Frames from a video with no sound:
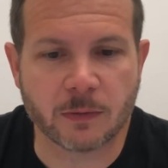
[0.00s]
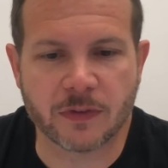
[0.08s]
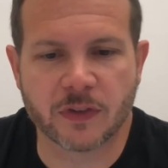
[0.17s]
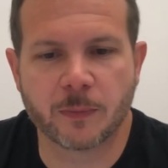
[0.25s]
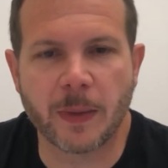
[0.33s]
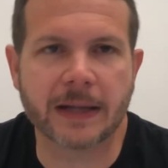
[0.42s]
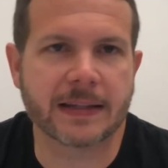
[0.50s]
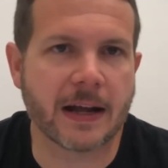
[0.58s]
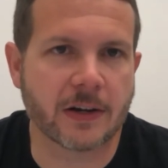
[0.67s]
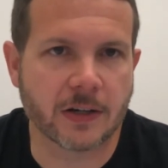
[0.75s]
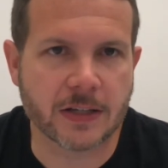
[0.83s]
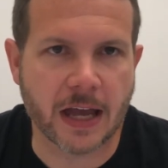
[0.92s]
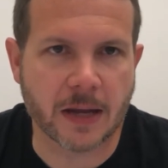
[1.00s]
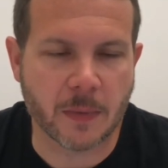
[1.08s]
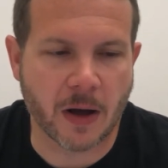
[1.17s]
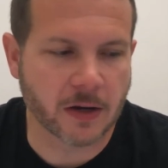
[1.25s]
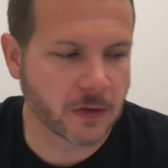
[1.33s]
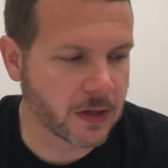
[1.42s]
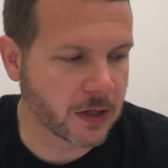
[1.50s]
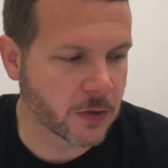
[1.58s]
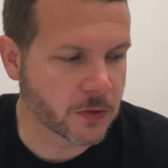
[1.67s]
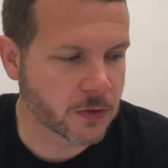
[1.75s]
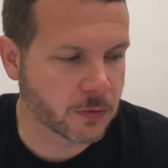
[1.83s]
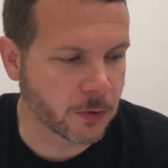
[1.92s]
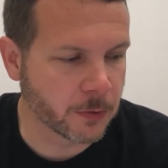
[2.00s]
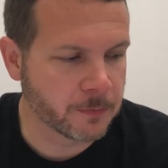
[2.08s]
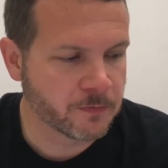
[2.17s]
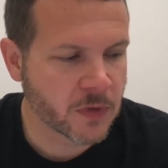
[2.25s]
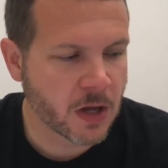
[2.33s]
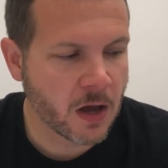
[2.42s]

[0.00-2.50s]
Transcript: we've spec'd out our Yang model that goes through.